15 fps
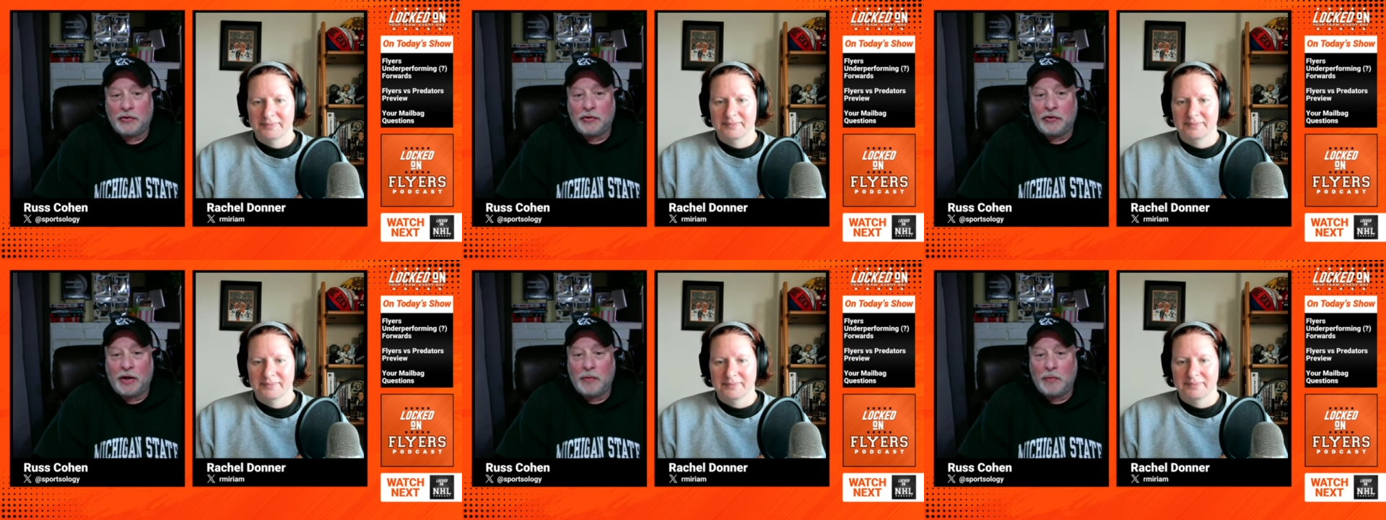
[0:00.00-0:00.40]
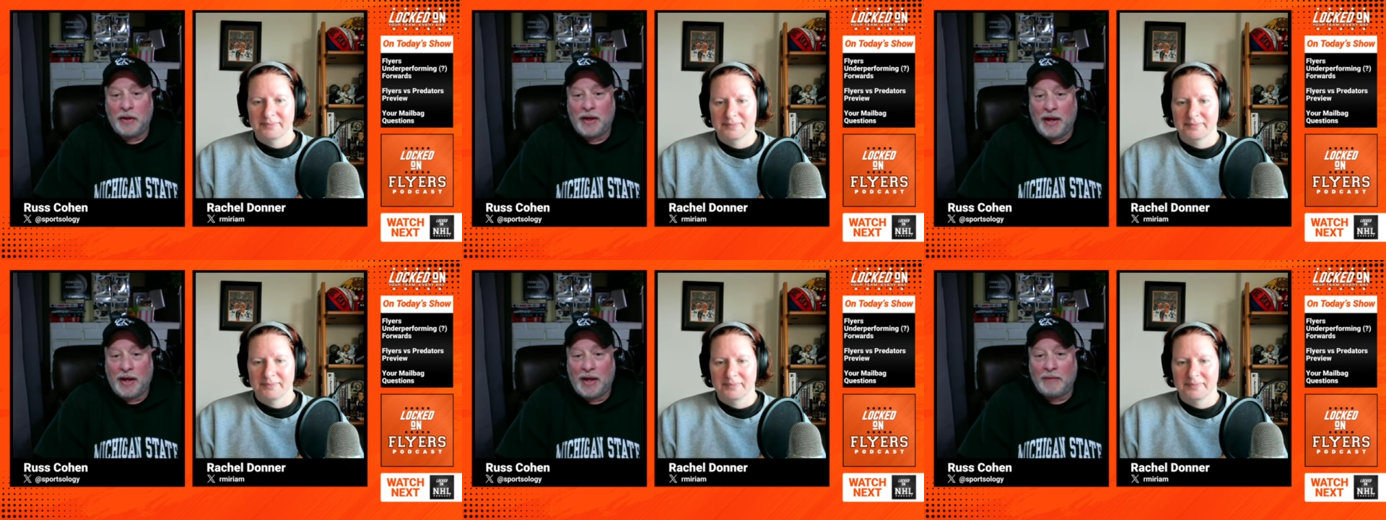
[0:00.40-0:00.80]
Speaker 1: try and win
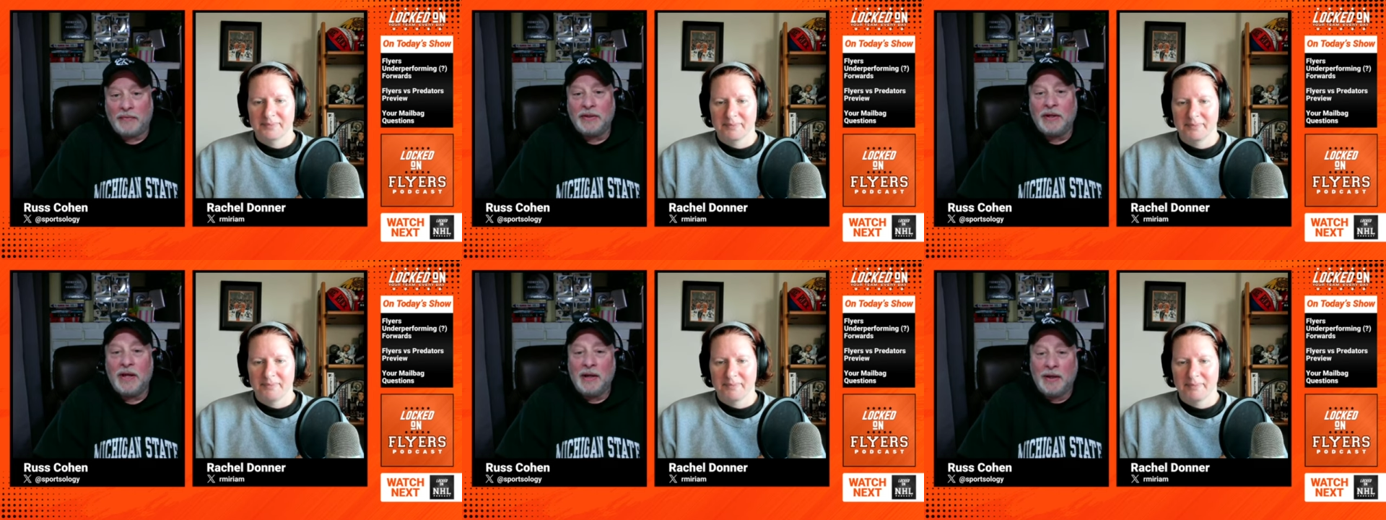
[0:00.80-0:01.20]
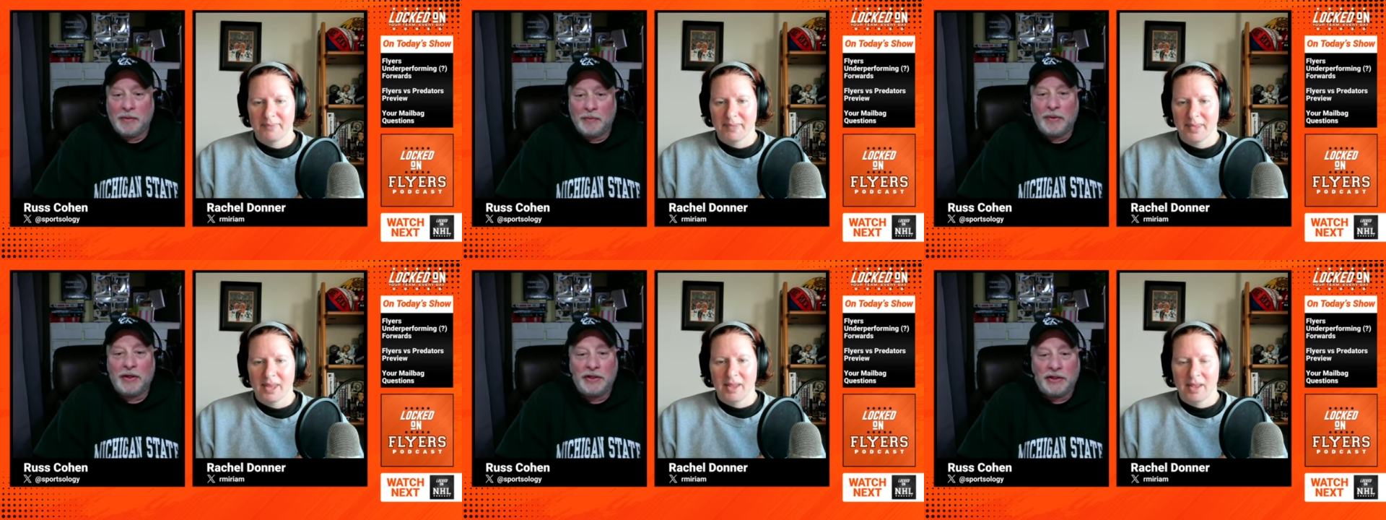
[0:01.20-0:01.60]
games,
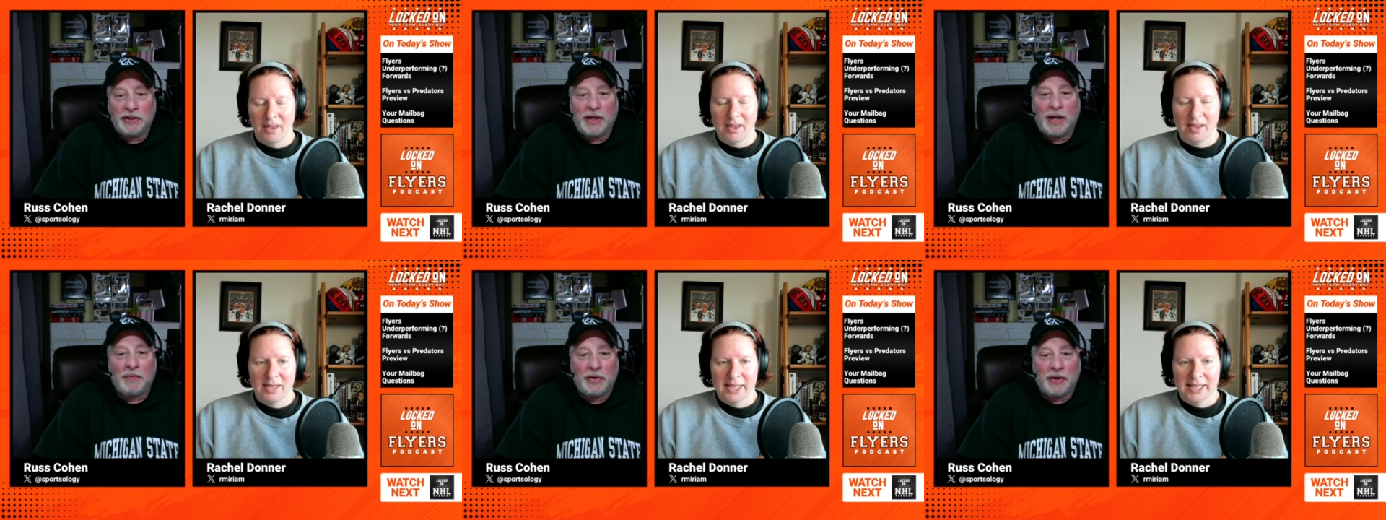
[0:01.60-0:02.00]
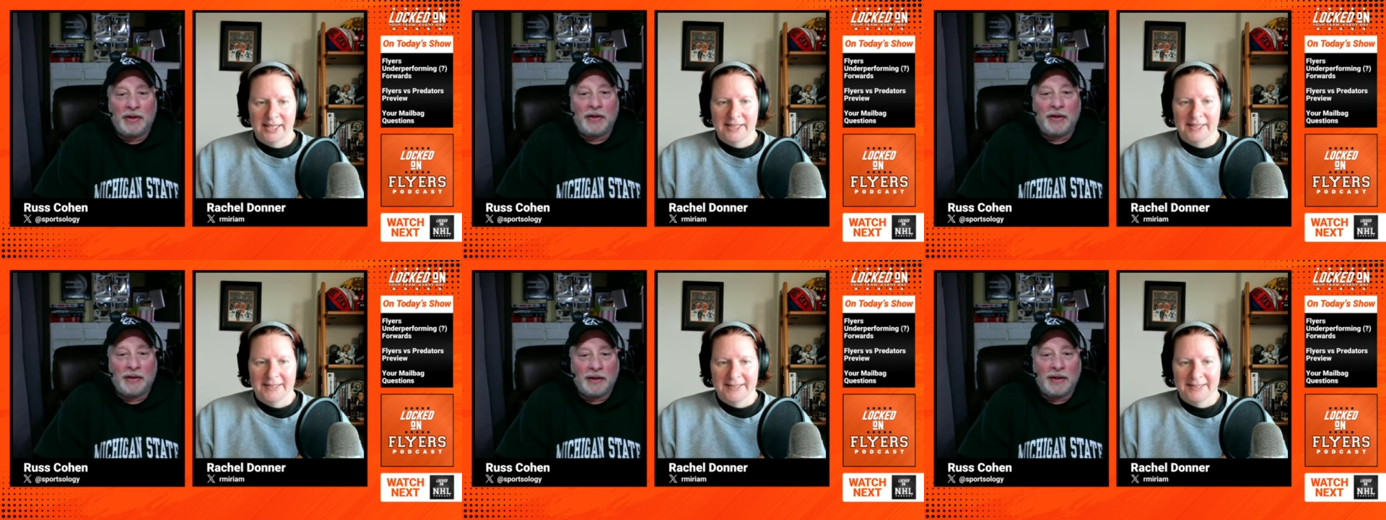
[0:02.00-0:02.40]
but a GM
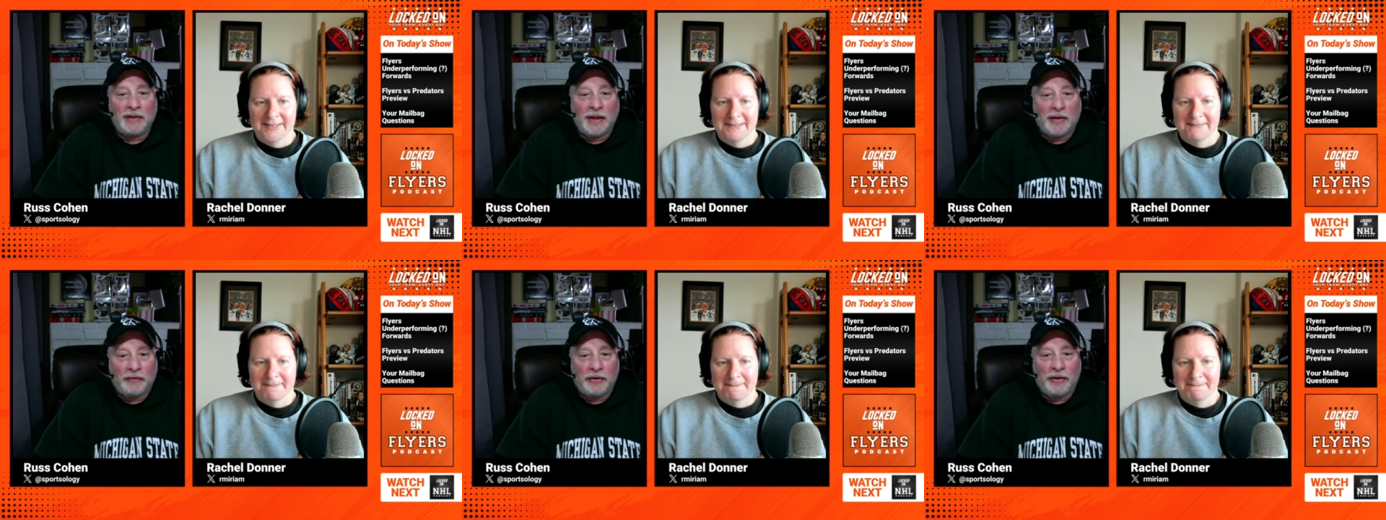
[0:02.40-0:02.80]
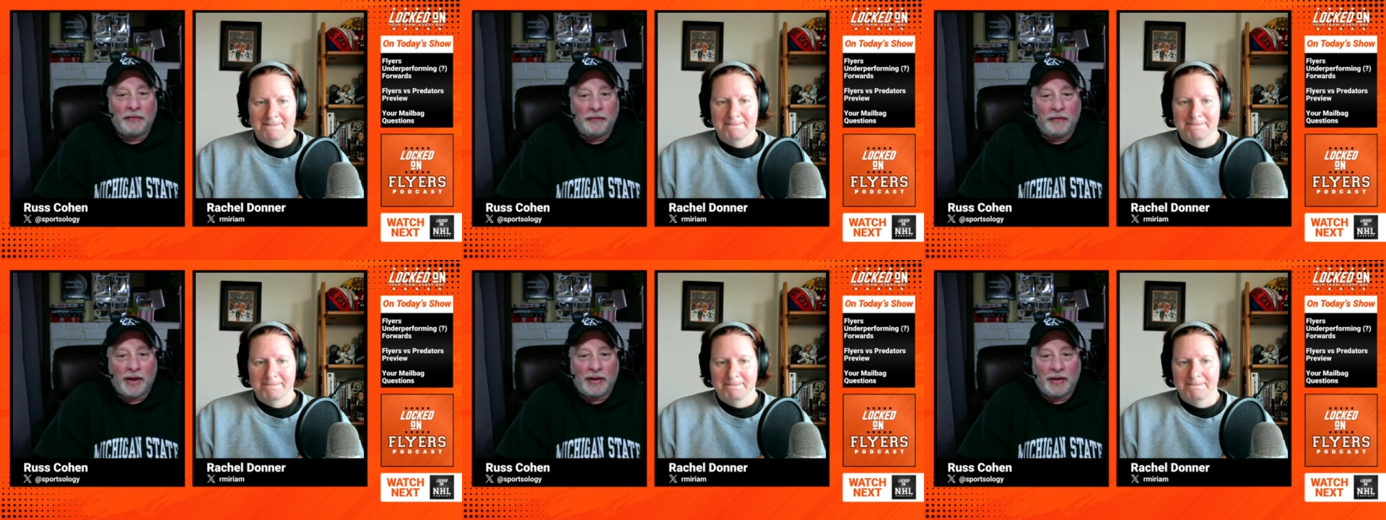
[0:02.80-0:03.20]
can can definitely
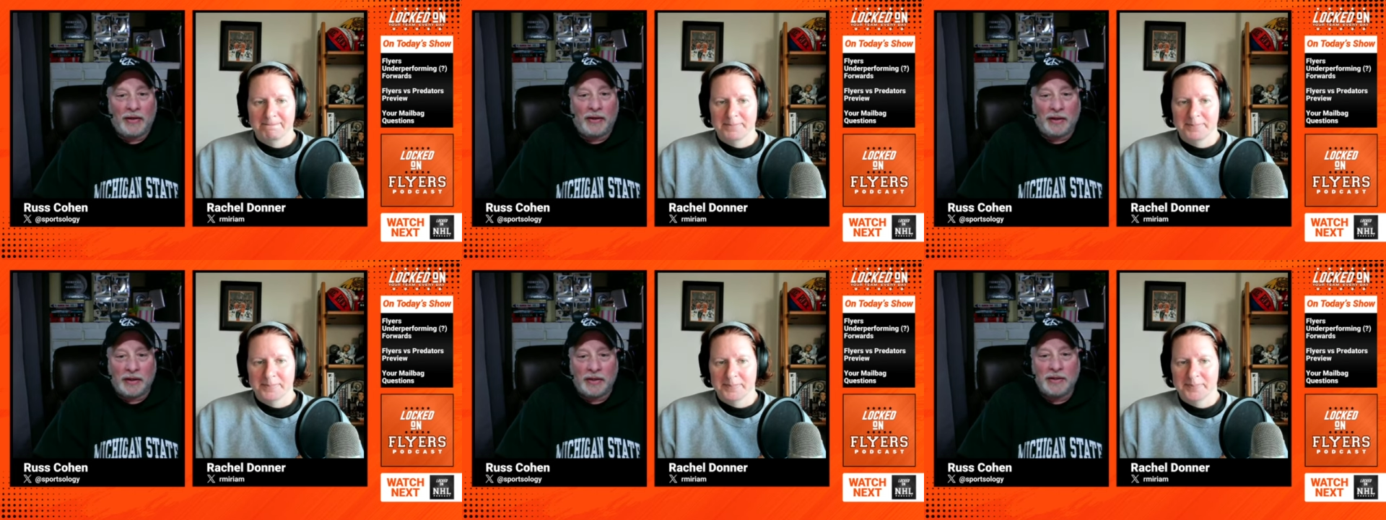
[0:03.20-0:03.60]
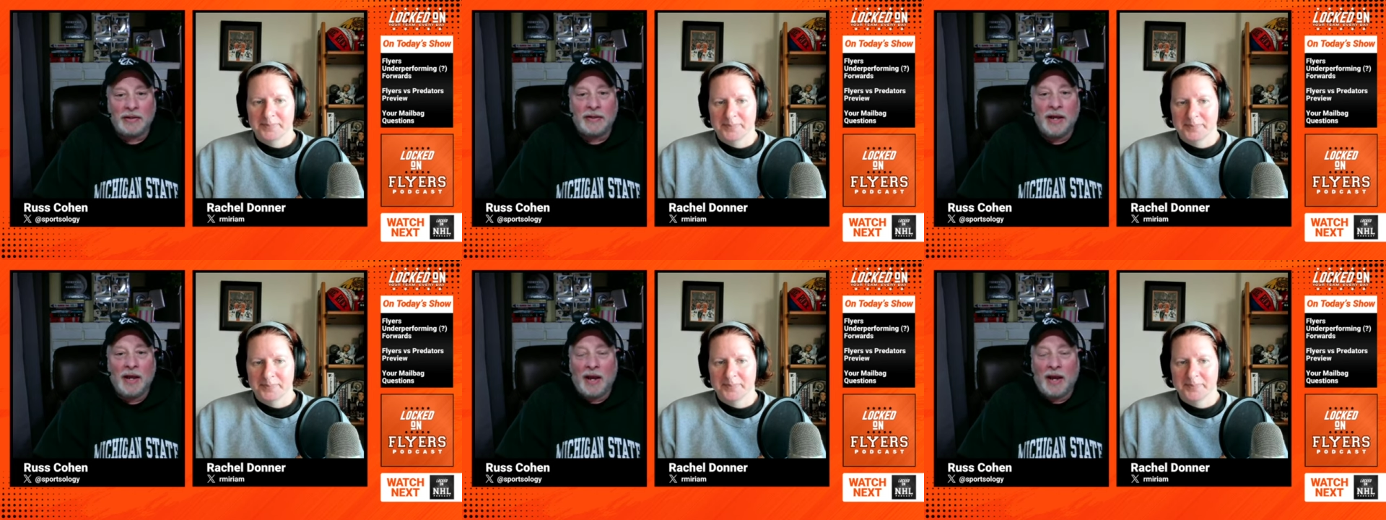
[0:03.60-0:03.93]
affect things.